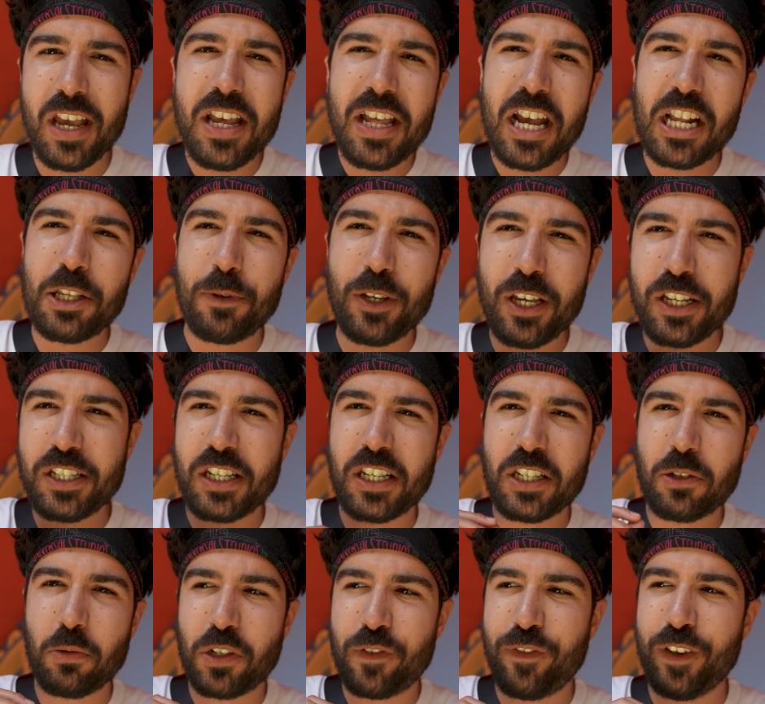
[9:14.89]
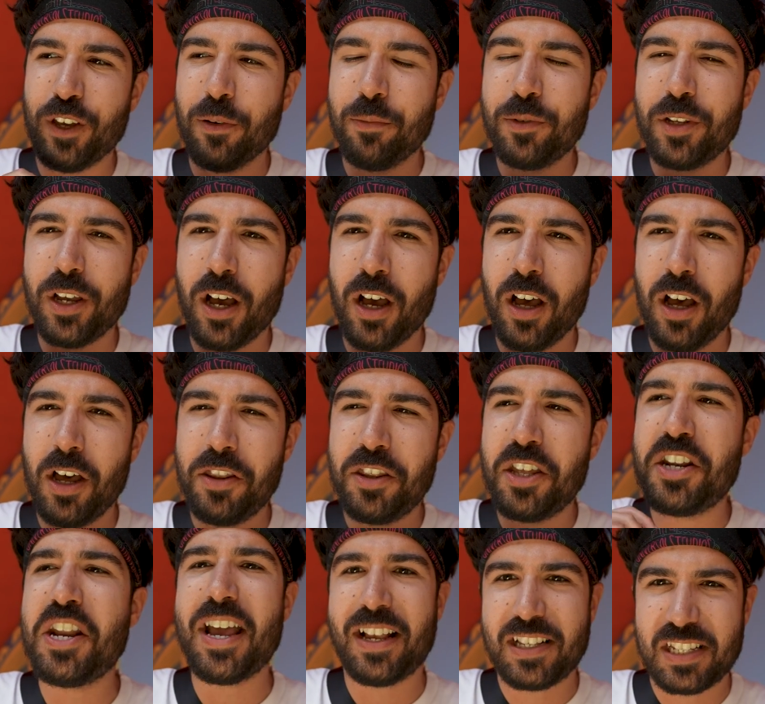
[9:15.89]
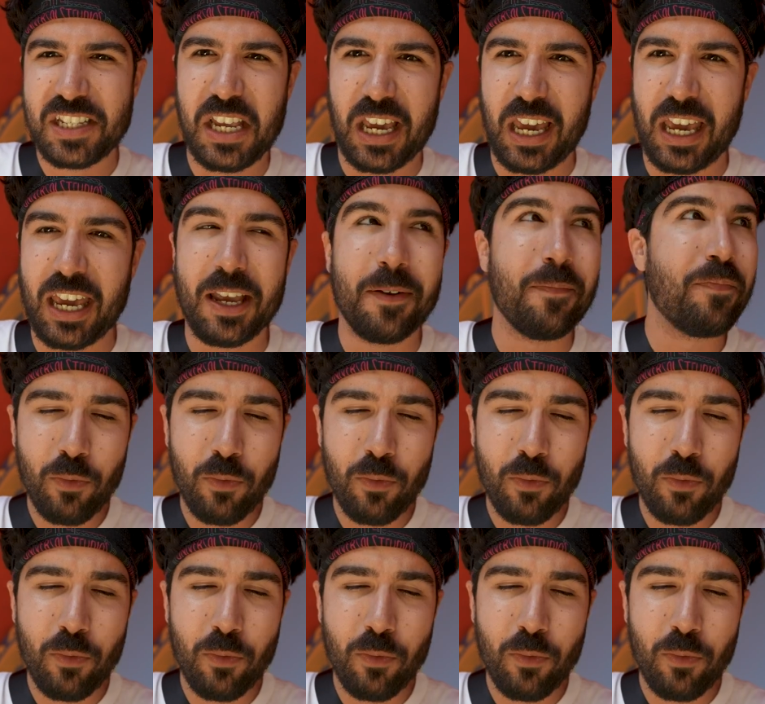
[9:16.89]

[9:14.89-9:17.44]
That's because this was filmed on the next day.